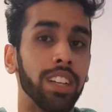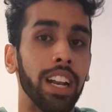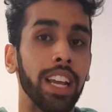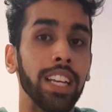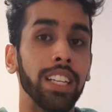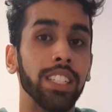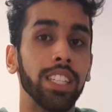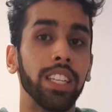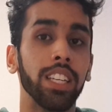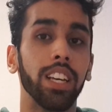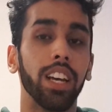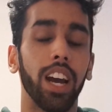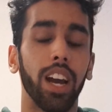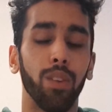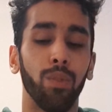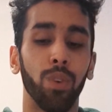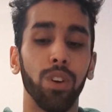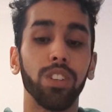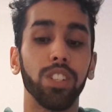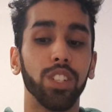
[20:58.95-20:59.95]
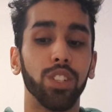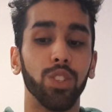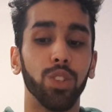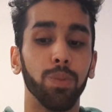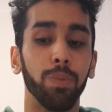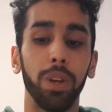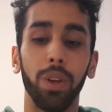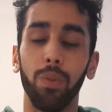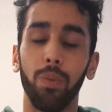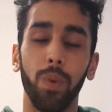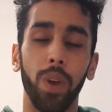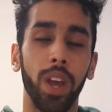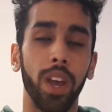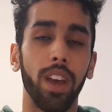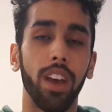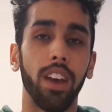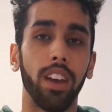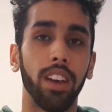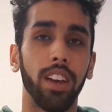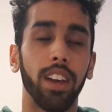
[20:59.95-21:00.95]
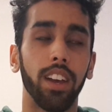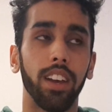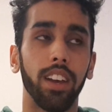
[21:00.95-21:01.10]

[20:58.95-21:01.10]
lazy. I wanted to, but it